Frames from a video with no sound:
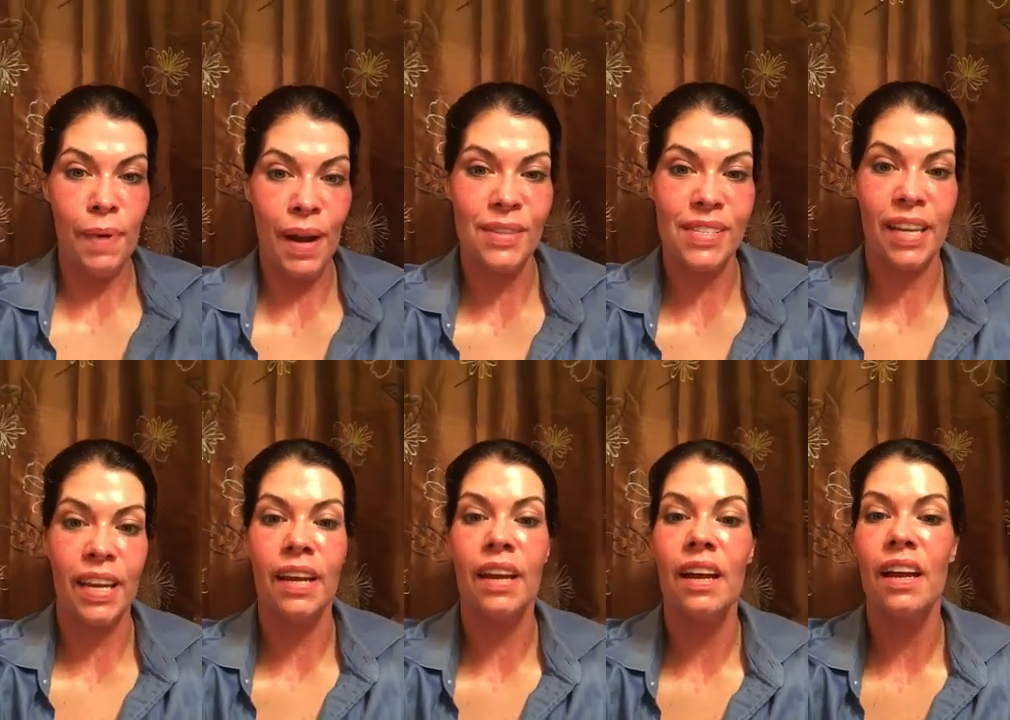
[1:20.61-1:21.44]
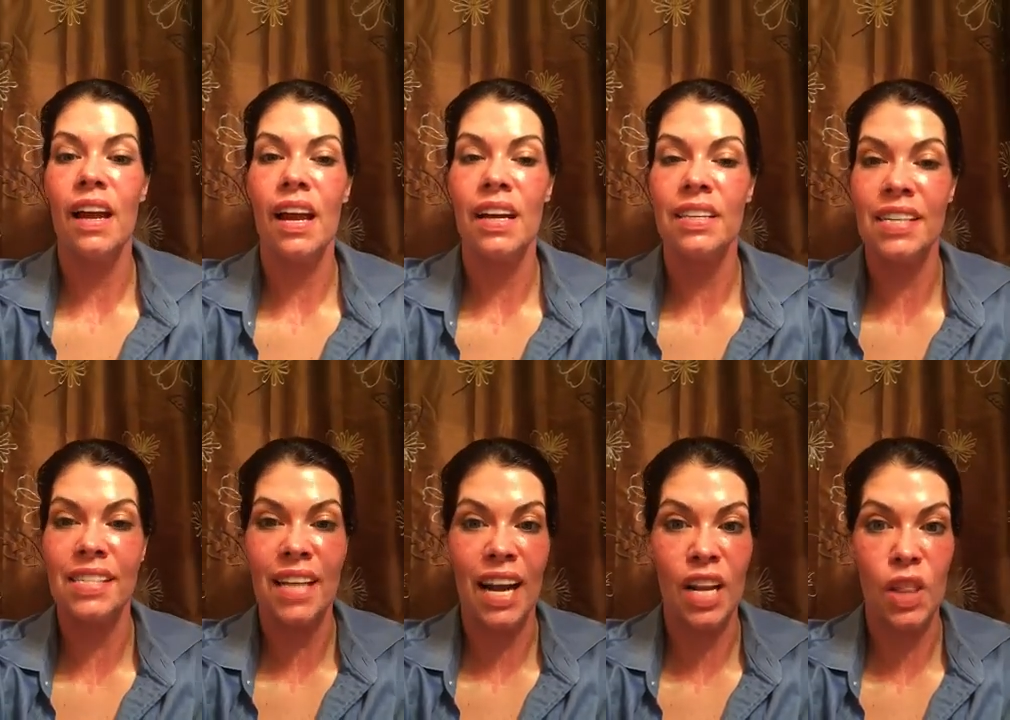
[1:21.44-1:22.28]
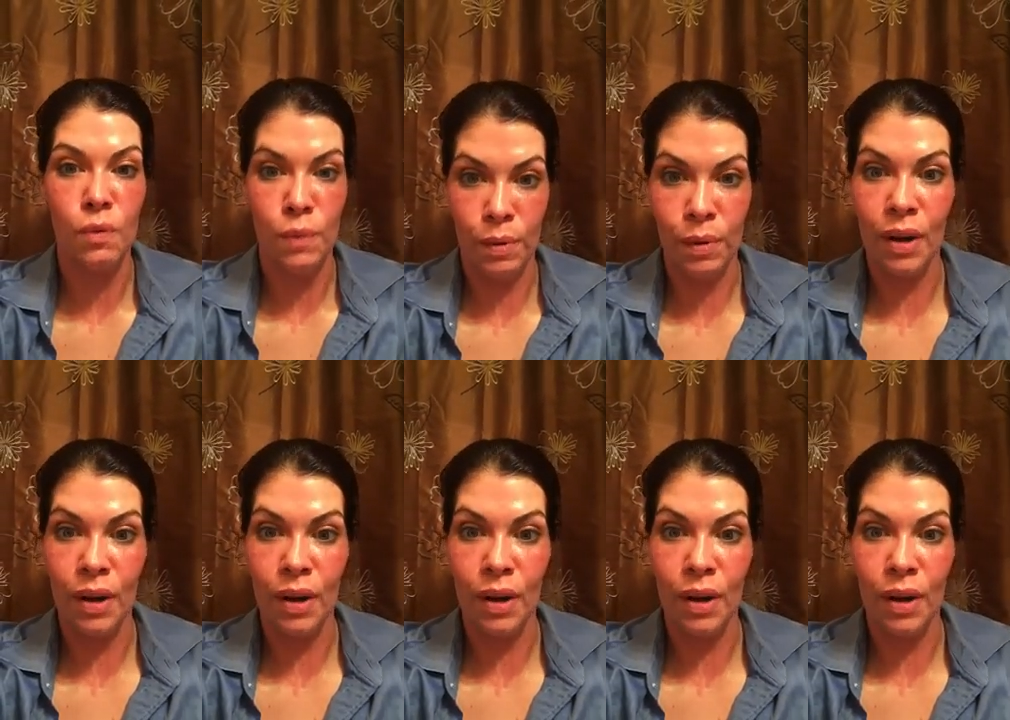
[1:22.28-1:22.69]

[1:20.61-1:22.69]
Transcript: Posey decided that